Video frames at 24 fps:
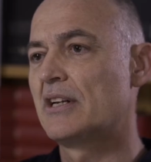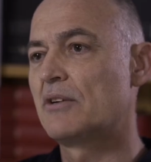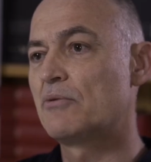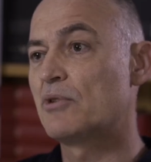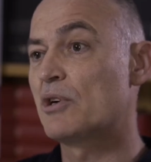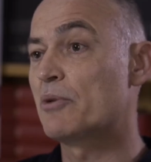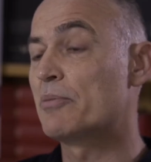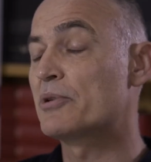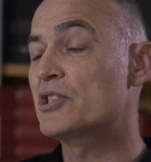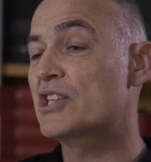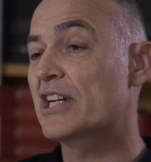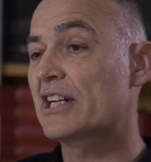We
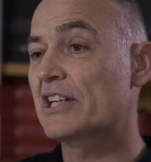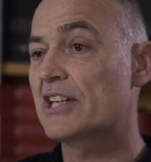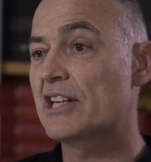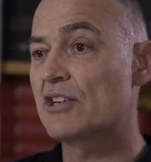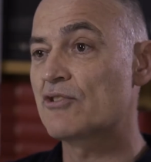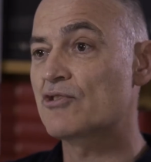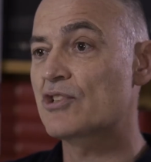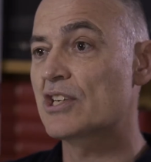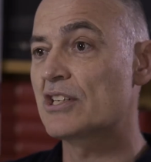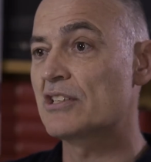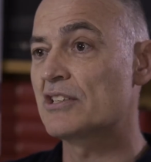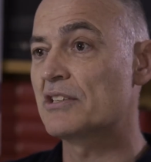were particularly
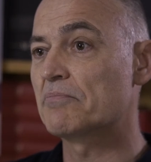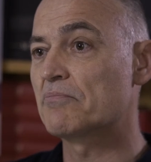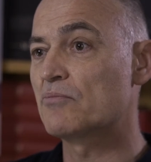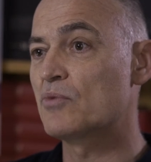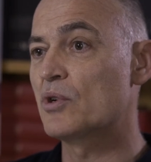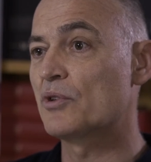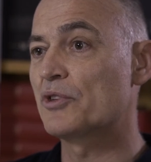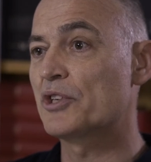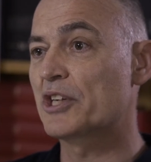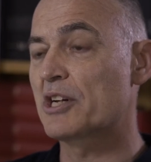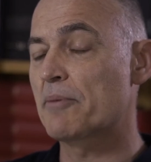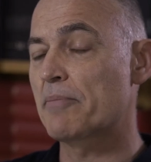interested in
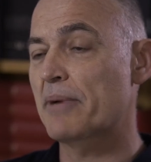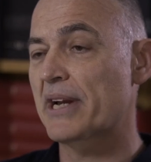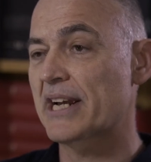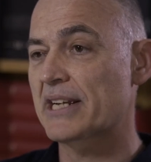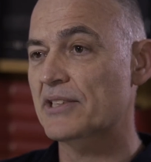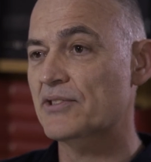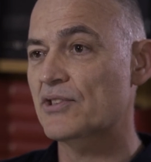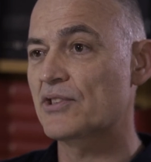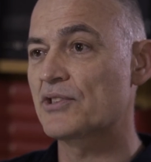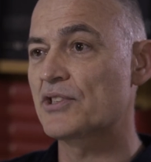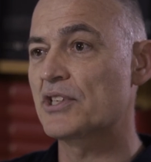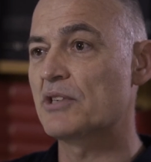what the
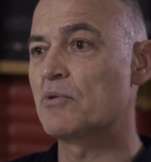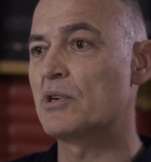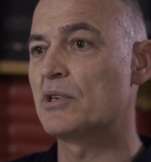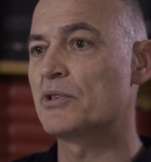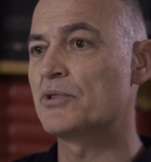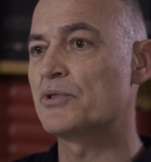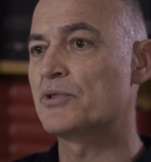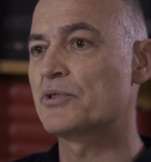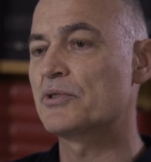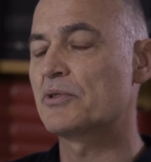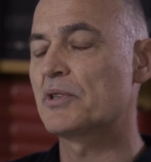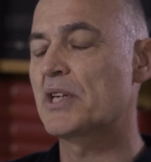capacity
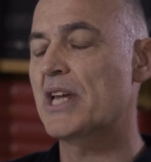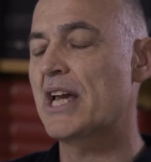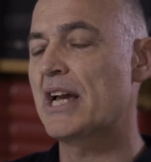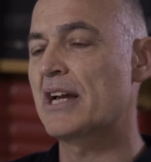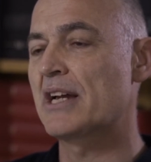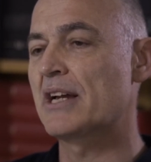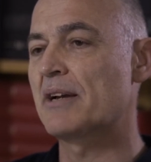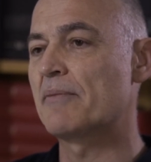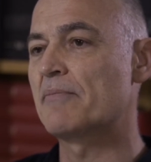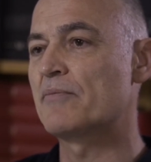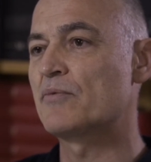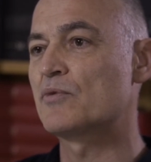was
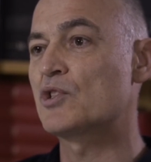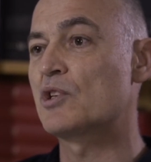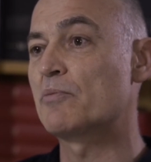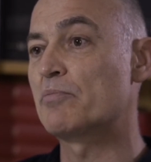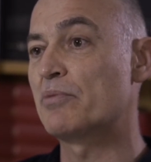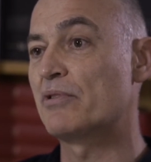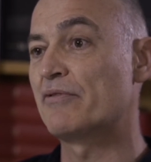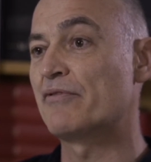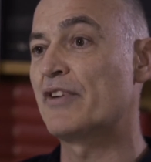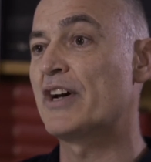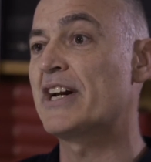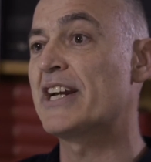um, to
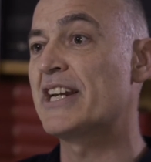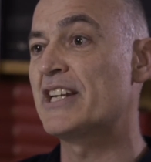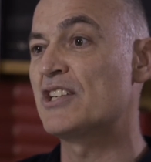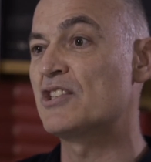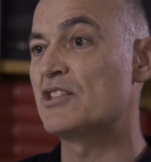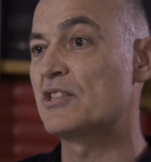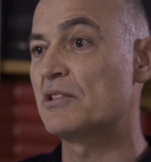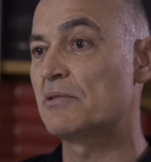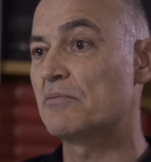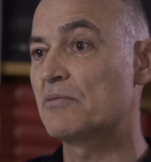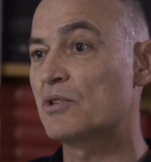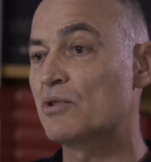provide
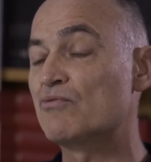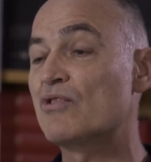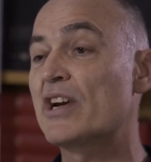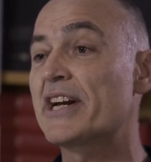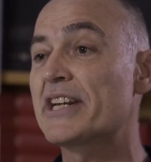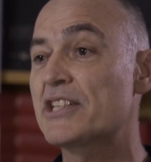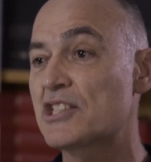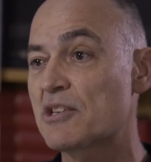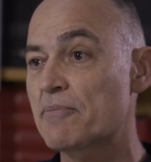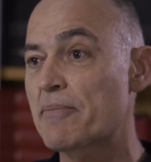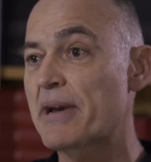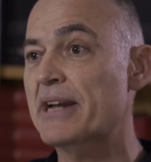the
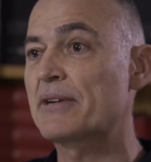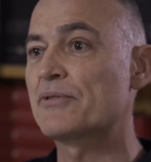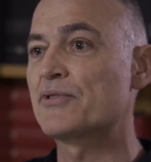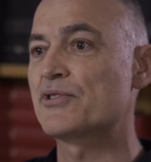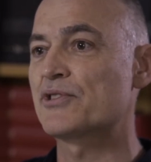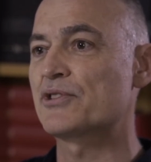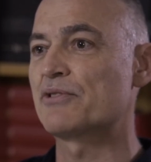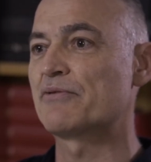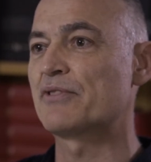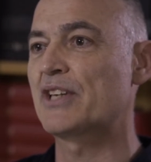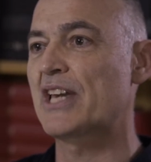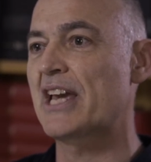right
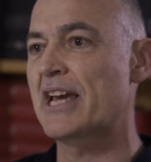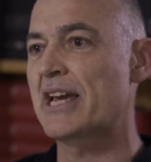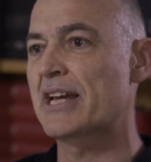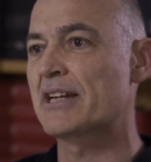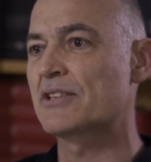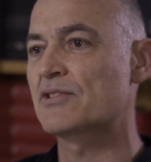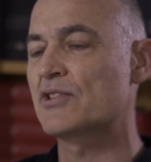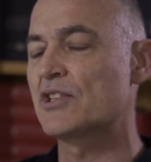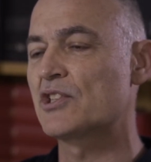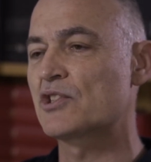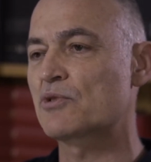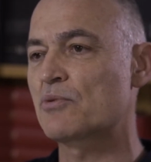amounts of care,
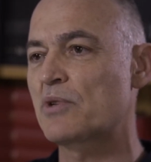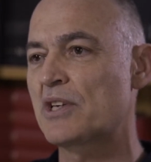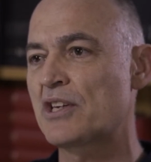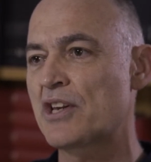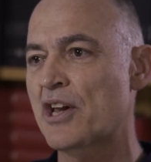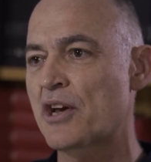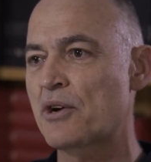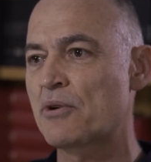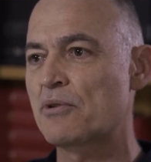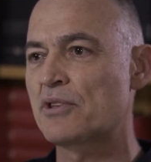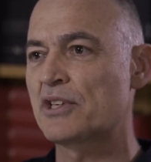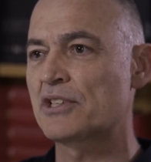since we
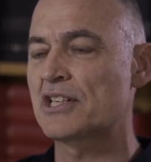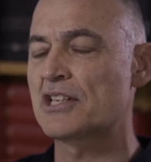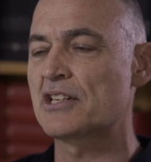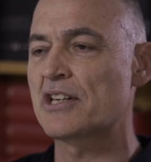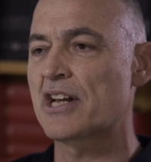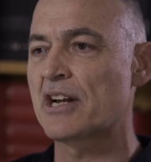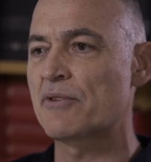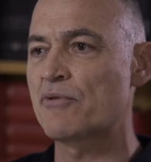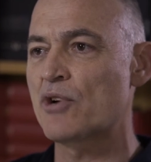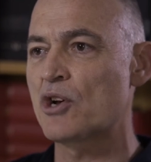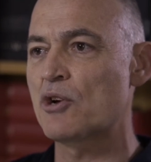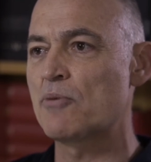know that in
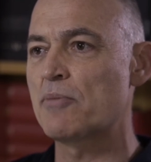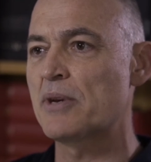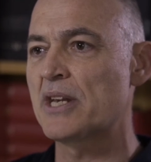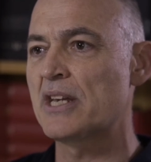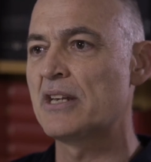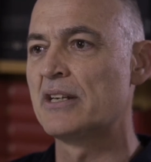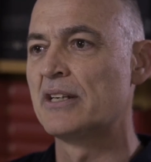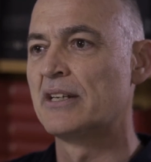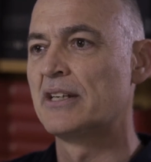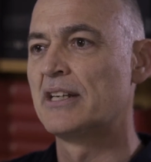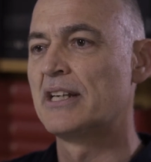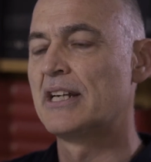Nairobi,
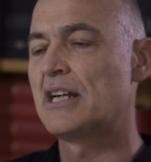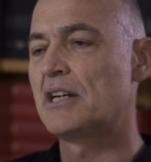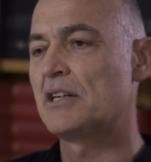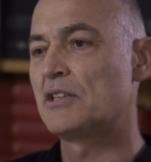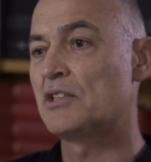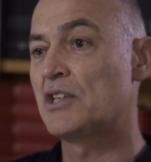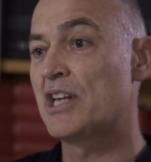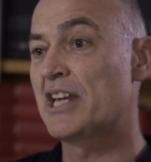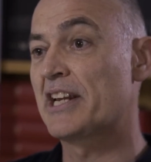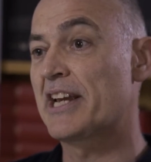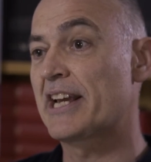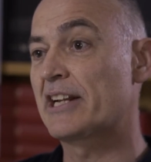
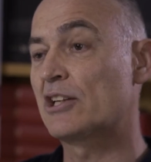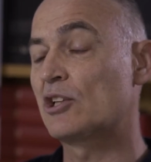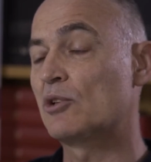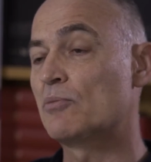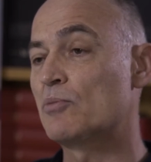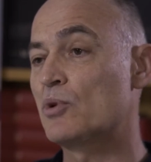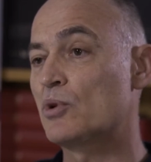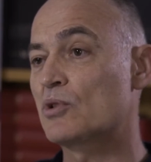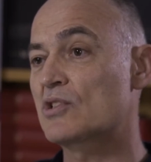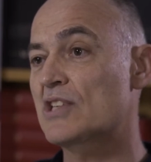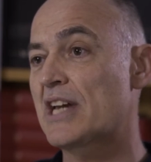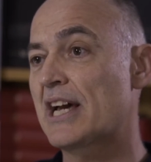neonatal
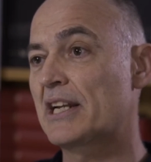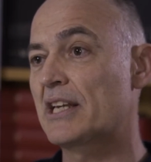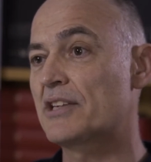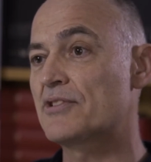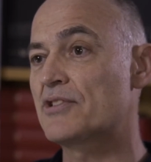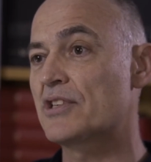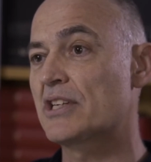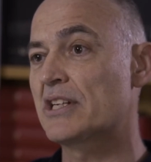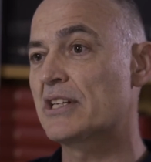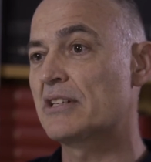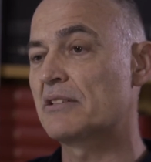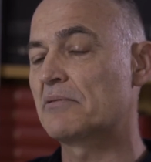
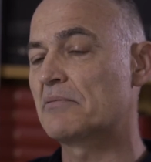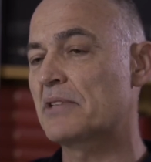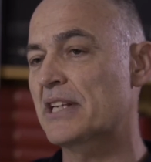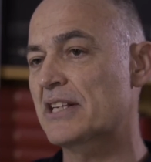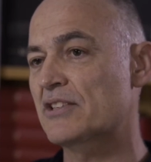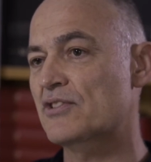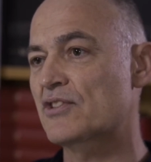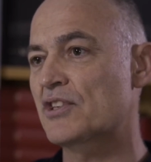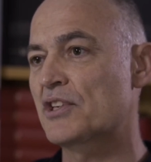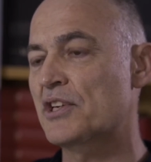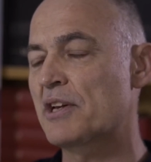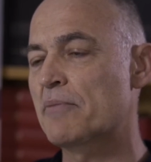mortality,
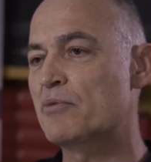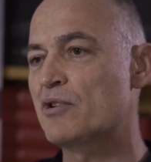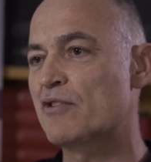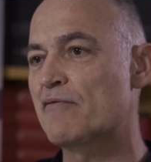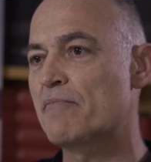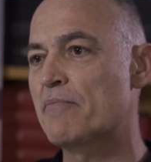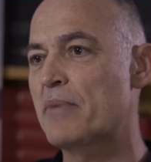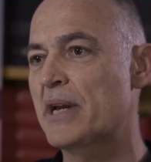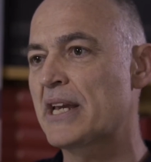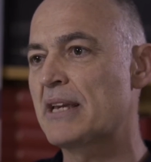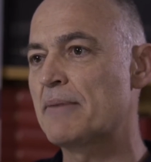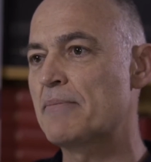that's the number
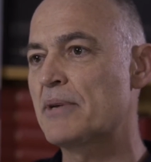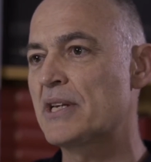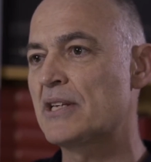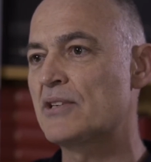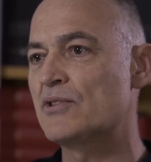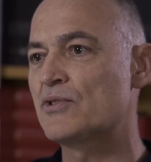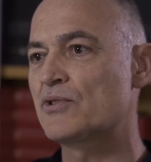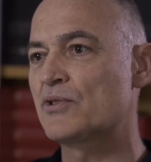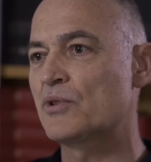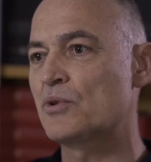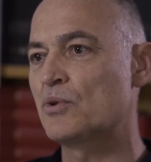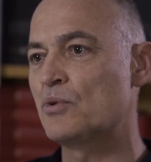of
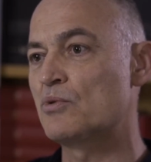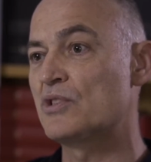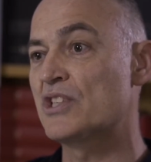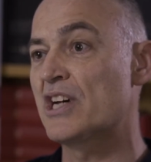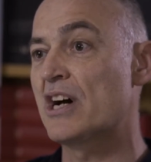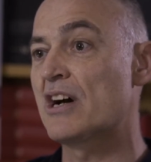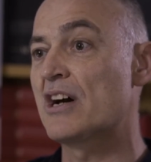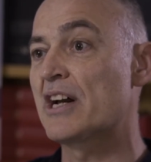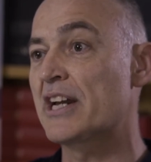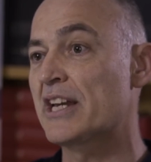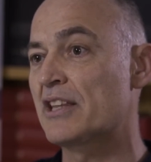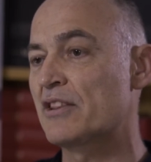babies who
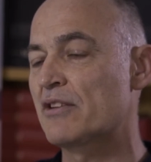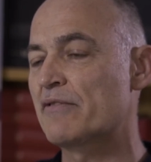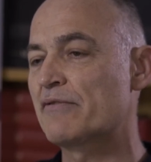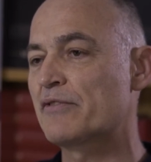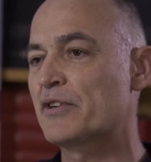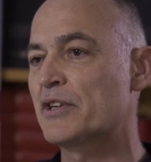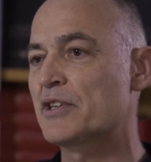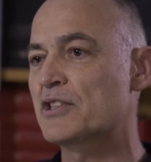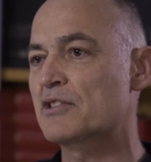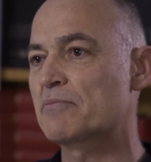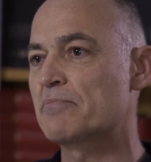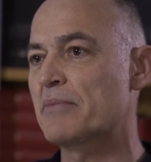die in the
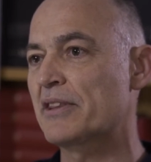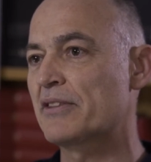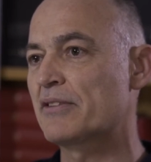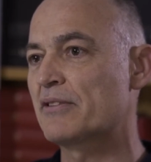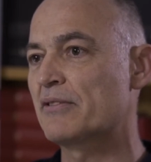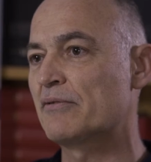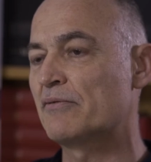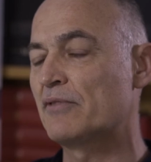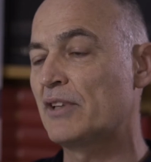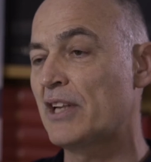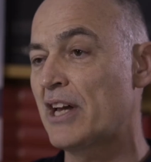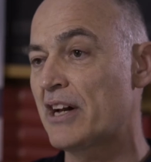first month
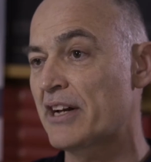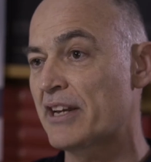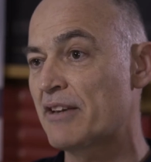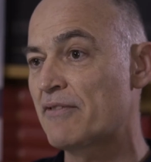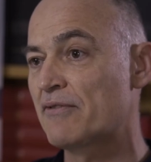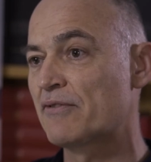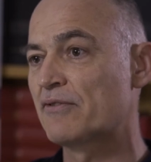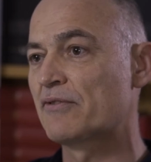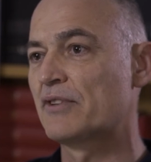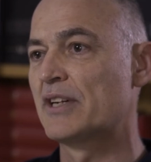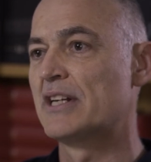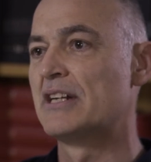of
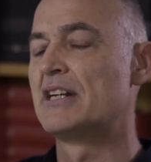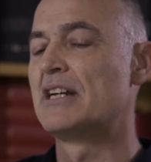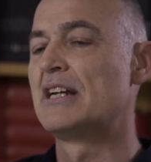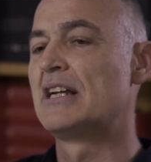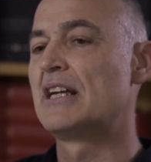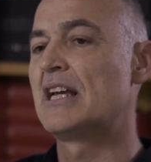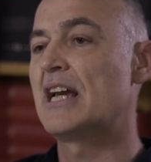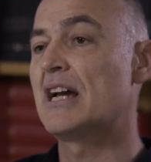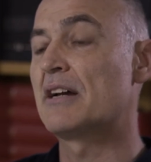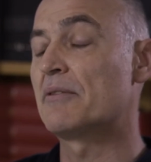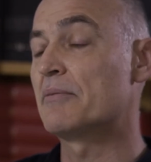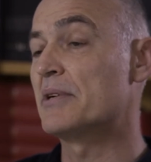life,
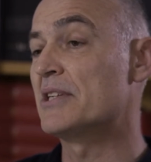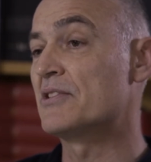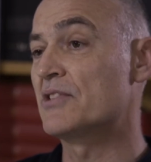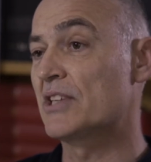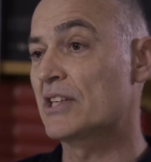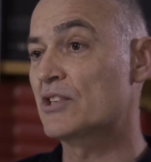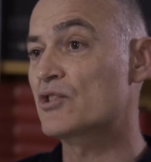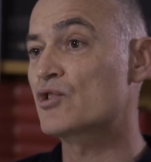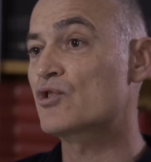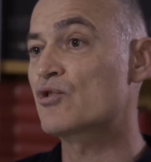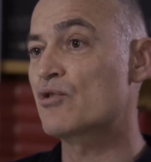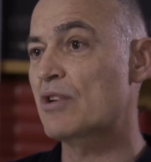um, is
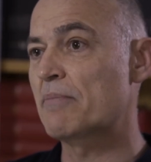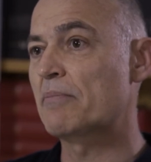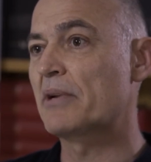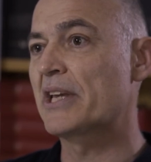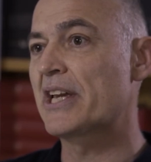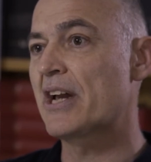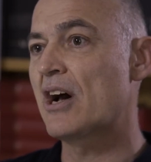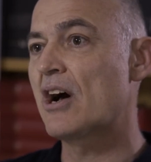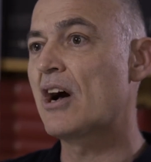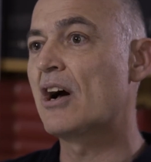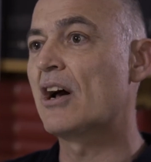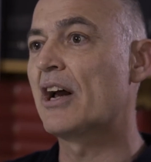extremely
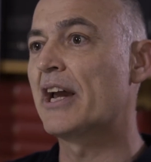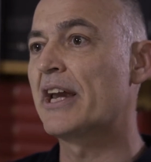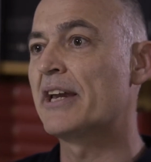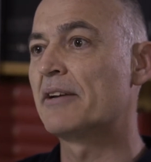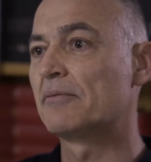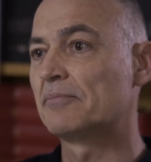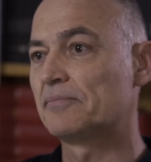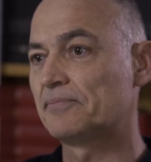high.